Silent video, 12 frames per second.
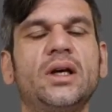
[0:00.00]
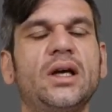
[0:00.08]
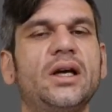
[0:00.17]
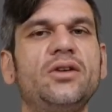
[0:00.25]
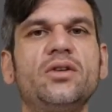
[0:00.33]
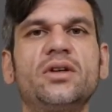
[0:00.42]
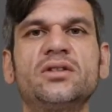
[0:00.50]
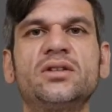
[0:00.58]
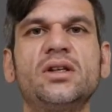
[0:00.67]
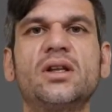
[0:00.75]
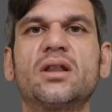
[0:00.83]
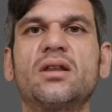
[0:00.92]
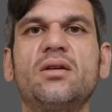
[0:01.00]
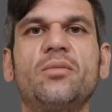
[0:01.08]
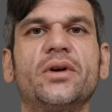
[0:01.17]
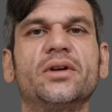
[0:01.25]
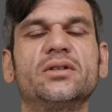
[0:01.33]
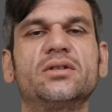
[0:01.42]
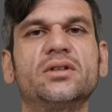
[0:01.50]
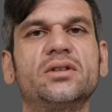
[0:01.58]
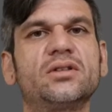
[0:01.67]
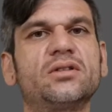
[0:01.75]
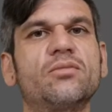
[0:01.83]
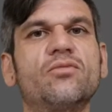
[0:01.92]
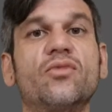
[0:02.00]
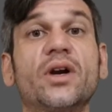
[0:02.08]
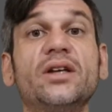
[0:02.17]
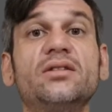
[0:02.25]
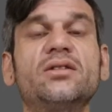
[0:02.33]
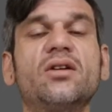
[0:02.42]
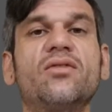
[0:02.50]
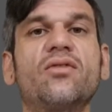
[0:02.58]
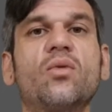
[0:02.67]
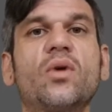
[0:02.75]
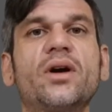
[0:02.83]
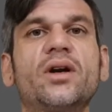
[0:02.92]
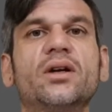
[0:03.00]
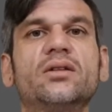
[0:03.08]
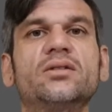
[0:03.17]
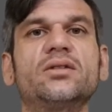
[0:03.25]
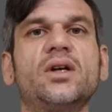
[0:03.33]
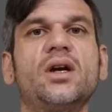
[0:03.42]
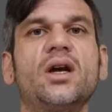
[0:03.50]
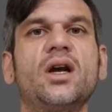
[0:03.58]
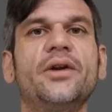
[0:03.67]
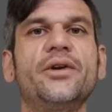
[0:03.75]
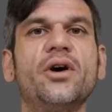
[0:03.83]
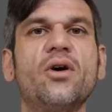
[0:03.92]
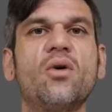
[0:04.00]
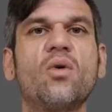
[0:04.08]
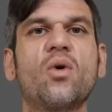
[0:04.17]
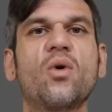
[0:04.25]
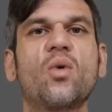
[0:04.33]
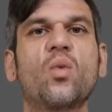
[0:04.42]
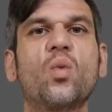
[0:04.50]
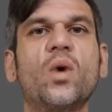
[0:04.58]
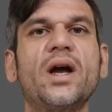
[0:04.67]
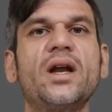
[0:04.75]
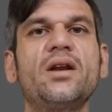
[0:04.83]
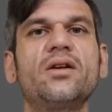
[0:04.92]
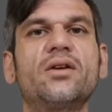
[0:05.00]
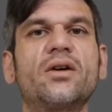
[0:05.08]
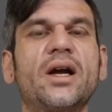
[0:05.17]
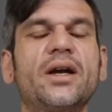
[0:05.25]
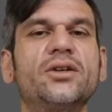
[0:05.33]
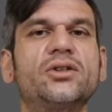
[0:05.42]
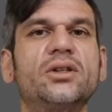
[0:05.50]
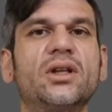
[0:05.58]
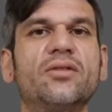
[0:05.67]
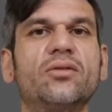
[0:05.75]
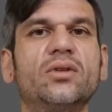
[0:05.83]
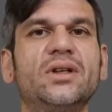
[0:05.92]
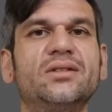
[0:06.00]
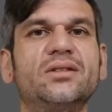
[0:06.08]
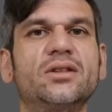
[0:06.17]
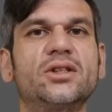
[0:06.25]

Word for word: And you can see the theme here is to just some raise self-awareness and know when your energy level needs to